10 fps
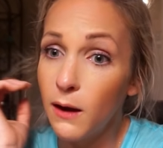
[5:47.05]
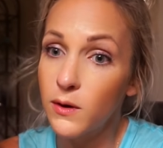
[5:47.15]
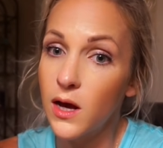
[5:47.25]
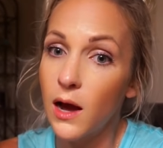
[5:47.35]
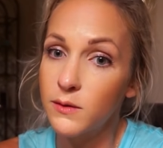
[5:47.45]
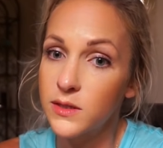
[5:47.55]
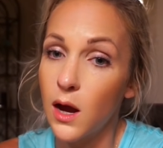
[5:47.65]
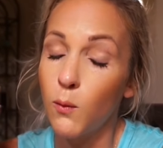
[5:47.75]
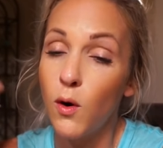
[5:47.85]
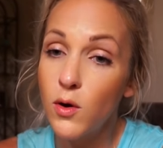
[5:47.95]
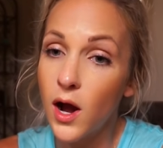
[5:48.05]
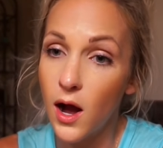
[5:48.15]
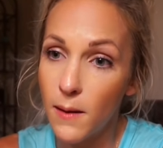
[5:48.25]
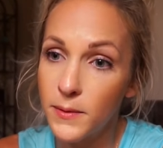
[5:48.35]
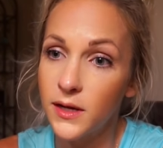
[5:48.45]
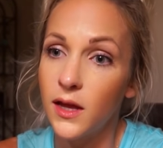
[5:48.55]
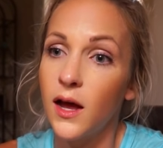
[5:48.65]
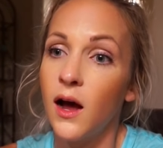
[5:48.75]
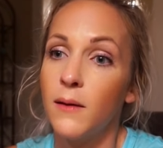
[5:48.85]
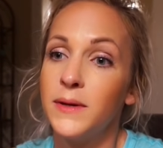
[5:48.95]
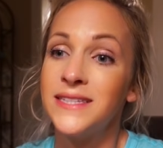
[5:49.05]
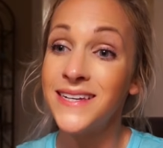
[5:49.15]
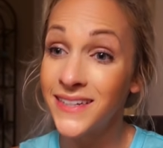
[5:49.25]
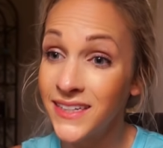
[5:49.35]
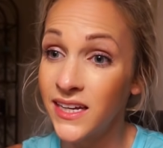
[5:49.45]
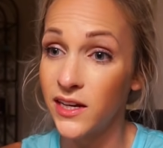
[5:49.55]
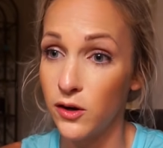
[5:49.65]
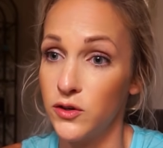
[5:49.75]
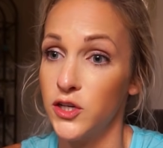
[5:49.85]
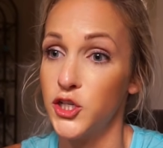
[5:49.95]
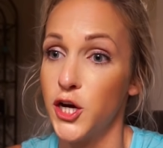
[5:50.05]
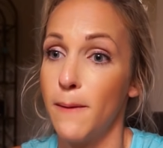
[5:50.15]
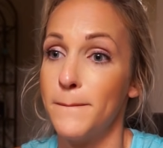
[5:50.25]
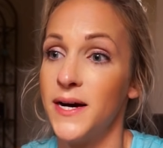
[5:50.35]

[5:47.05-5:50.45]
I woke up intending to go to the gym,